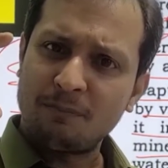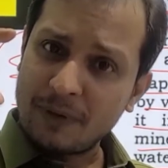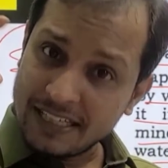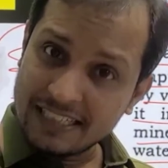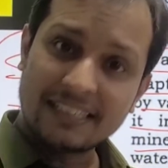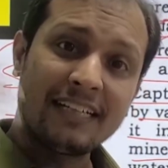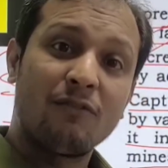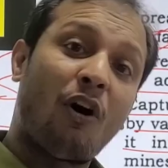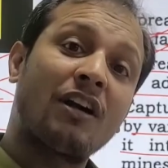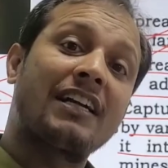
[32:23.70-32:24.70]

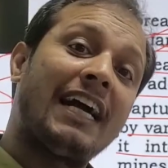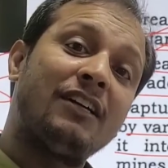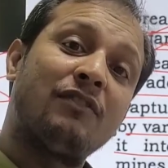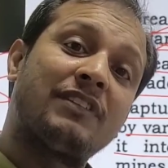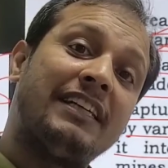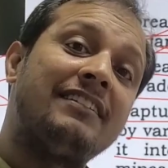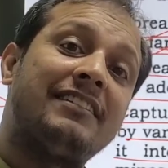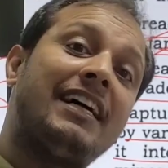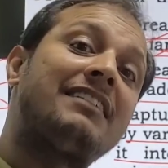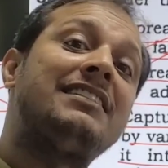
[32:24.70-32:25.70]
predicting what kind of things
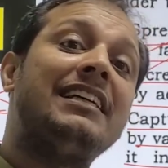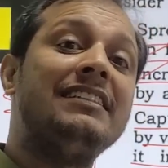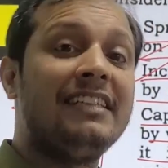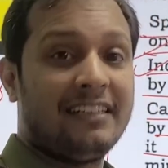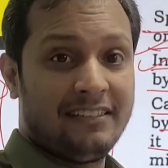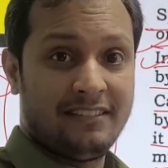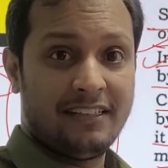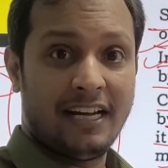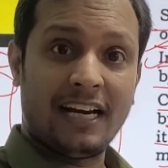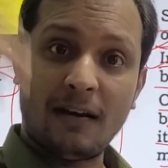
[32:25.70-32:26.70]
they are changing,
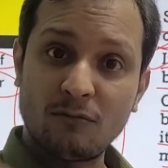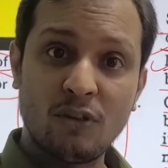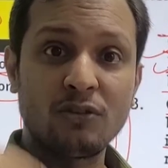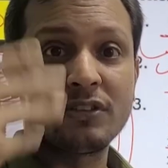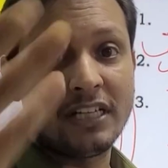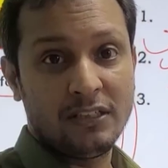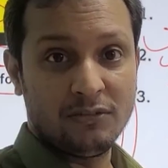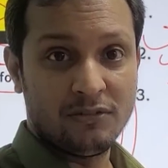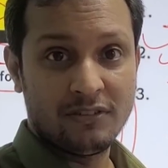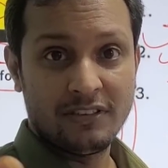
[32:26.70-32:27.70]
and I am going to tell you